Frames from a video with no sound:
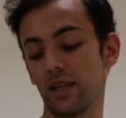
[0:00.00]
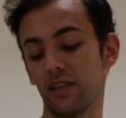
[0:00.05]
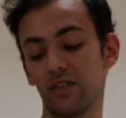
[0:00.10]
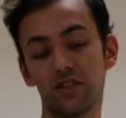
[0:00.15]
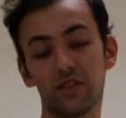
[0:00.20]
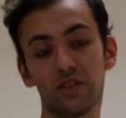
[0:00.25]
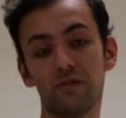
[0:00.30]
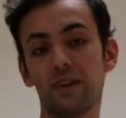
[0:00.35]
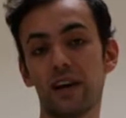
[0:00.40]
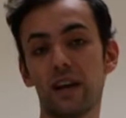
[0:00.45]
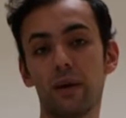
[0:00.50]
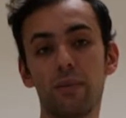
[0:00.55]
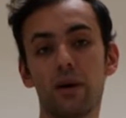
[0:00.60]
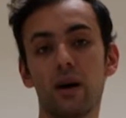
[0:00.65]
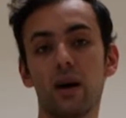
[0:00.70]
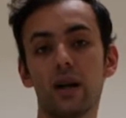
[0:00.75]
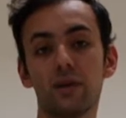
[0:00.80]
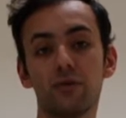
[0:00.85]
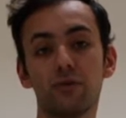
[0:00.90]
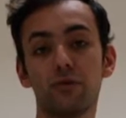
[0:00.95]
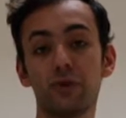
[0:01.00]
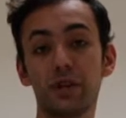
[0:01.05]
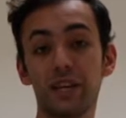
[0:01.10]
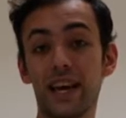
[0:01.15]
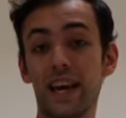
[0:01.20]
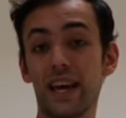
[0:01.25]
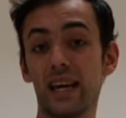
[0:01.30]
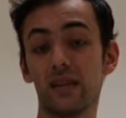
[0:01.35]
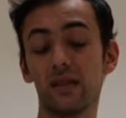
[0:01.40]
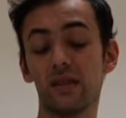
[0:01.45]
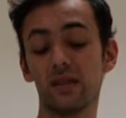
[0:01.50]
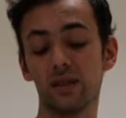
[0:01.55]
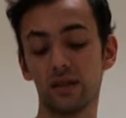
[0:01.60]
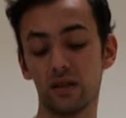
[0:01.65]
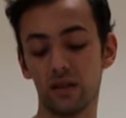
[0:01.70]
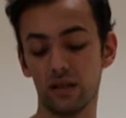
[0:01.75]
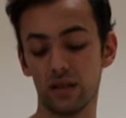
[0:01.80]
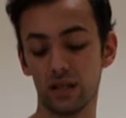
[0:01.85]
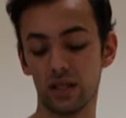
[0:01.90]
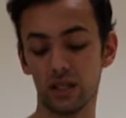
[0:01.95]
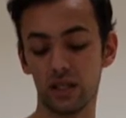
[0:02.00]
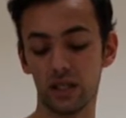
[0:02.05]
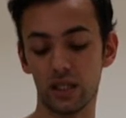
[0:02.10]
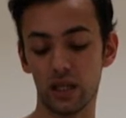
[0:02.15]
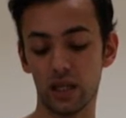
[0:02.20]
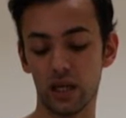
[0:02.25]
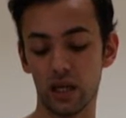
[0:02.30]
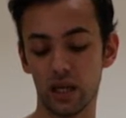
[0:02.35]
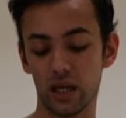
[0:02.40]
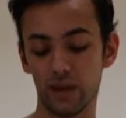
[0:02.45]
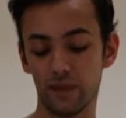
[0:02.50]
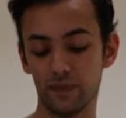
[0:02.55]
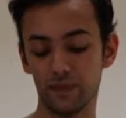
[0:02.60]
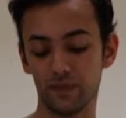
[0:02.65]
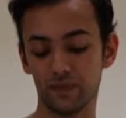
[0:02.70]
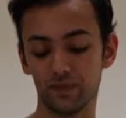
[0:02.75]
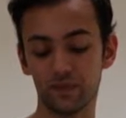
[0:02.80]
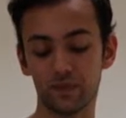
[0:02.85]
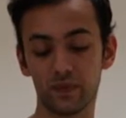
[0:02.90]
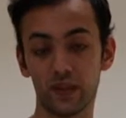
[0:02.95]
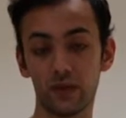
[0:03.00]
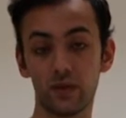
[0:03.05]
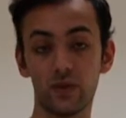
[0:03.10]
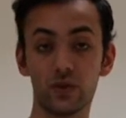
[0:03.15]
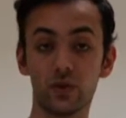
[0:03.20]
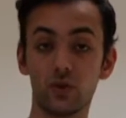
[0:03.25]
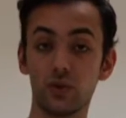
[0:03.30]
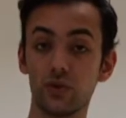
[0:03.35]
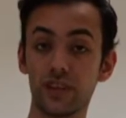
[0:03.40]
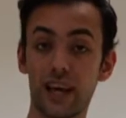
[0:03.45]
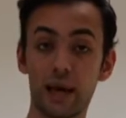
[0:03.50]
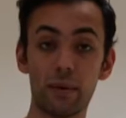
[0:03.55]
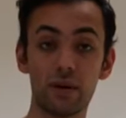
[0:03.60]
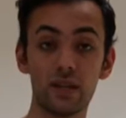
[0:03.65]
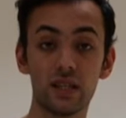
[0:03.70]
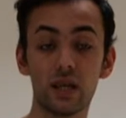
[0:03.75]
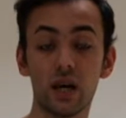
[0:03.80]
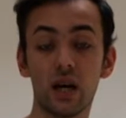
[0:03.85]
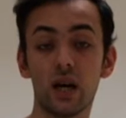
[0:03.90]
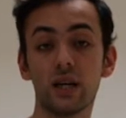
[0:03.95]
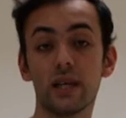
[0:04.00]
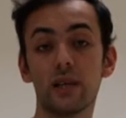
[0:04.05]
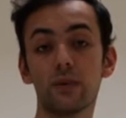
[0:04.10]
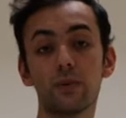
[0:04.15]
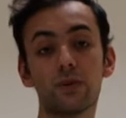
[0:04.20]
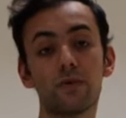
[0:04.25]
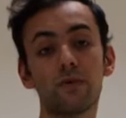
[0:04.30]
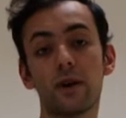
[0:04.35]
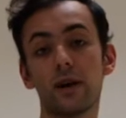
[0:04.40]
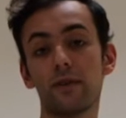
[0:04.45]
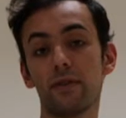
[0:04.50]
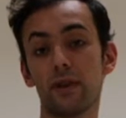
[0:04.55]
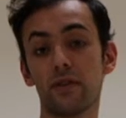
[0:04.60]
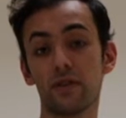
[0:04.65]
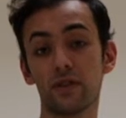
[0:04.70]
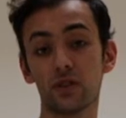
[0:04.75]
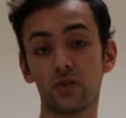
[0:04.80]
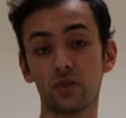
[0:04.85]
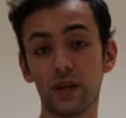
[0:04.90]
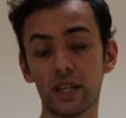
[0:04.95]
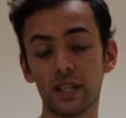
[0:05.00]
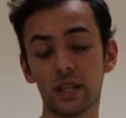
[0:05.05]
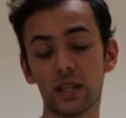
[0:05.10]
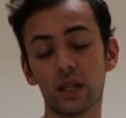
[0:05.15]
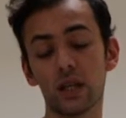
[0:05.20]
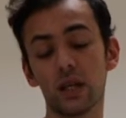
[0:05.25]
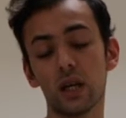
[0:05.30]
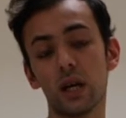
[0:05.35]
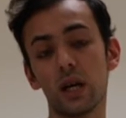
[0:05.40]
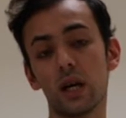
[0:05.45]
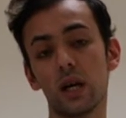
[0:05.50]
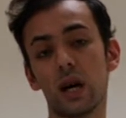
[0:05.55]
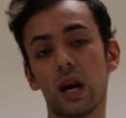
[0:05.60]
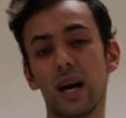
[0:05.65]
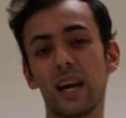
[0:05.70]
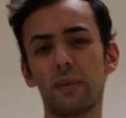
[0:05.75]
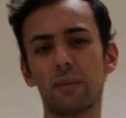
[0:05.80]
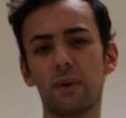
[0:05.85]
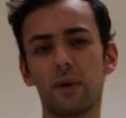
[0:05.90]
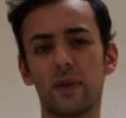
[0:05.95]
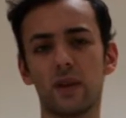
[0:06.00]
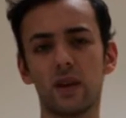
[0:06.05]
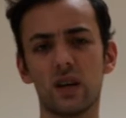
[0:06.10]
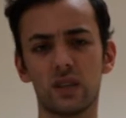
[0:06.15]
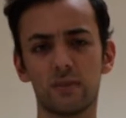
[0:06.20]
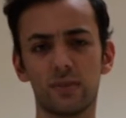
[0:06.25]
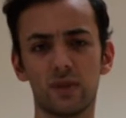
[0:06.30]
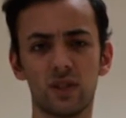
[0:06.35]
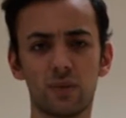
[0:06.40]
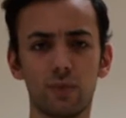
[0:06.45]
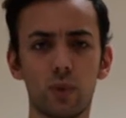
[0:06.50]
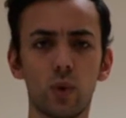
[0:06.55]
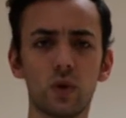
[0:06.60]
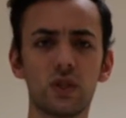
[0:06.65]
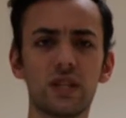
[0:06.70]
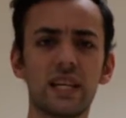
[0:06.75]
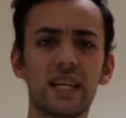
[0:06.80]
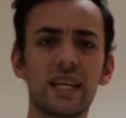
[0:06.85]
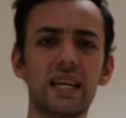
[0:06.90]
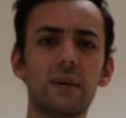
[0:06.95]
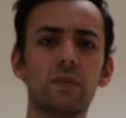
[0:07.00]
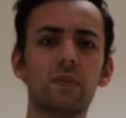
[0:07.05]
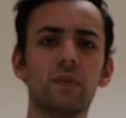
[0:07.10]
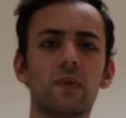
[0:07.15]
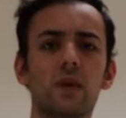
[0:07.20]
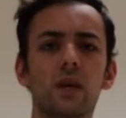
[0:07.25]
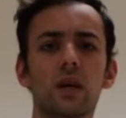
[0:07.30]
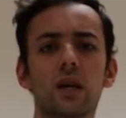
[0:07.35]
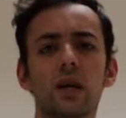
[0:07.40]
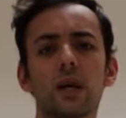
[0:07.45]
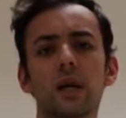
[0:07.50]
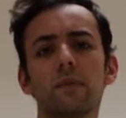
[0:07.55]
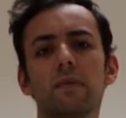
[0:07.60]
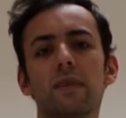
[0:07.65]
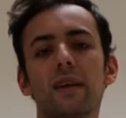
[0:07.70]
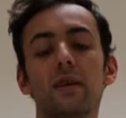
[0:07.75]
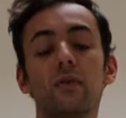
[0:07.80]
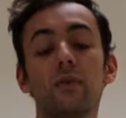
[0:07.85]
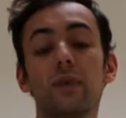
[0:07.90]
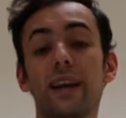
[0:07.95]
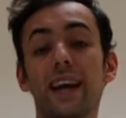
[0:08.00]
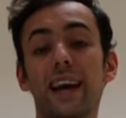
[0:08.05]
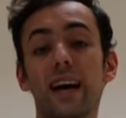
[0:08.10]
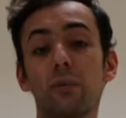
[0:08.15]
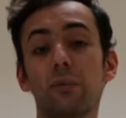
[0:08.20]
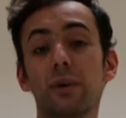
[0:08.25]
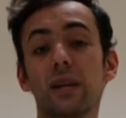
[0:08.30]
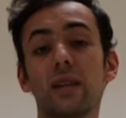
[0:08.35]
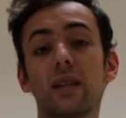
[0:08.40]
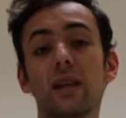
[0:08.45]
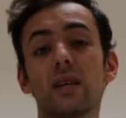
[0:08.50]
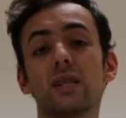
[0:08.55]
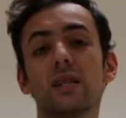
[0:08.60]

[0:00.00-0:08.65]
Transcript: just fell apart in 3 days. Just the screws came undone. It was very frustrating. I emailed the customer support team. They didn't really help me. They